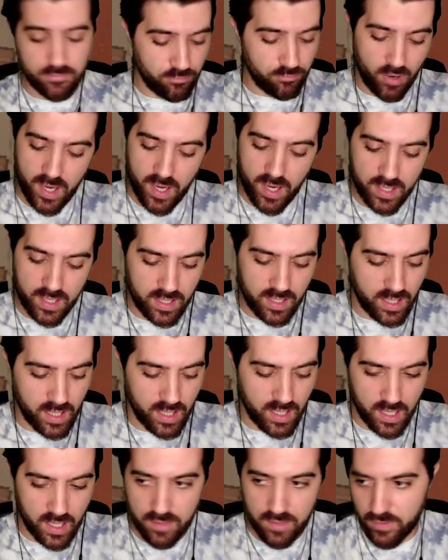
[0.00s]
writing
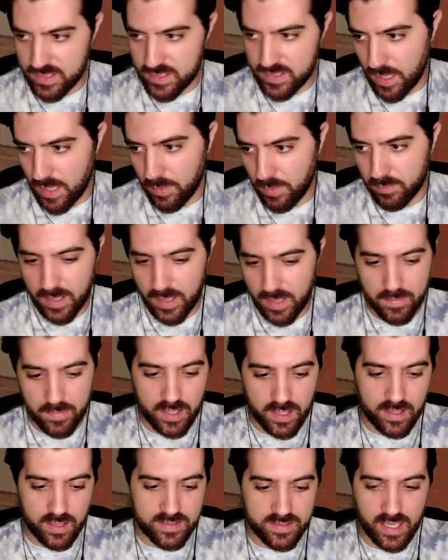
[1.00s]
in, for example,
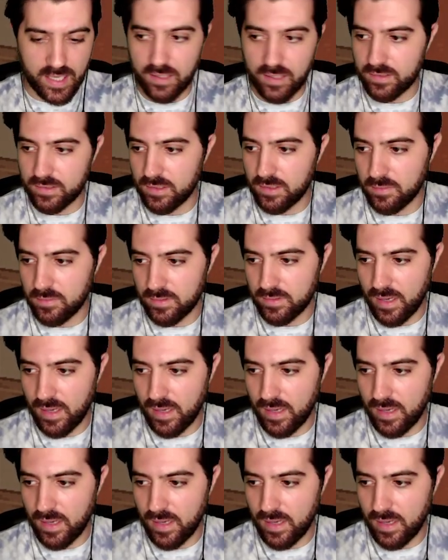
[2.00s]
maybe the skeleton